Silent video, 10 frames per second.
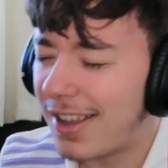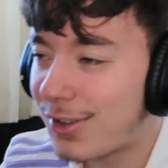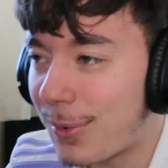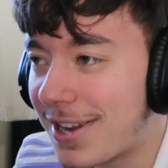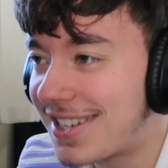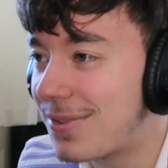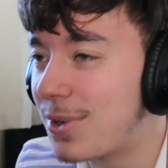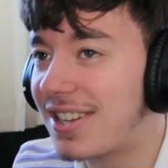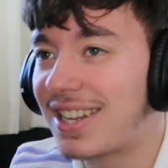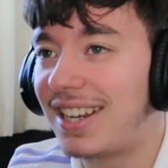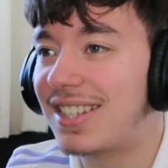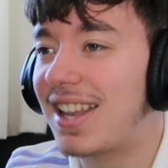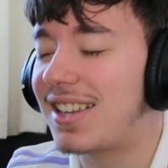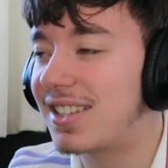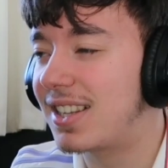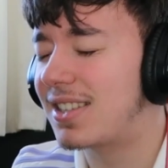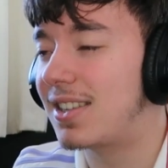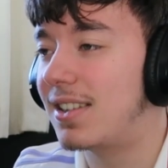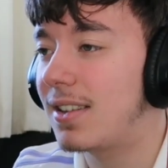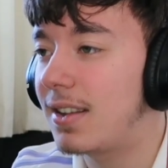So we just got to stay
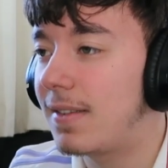consistent.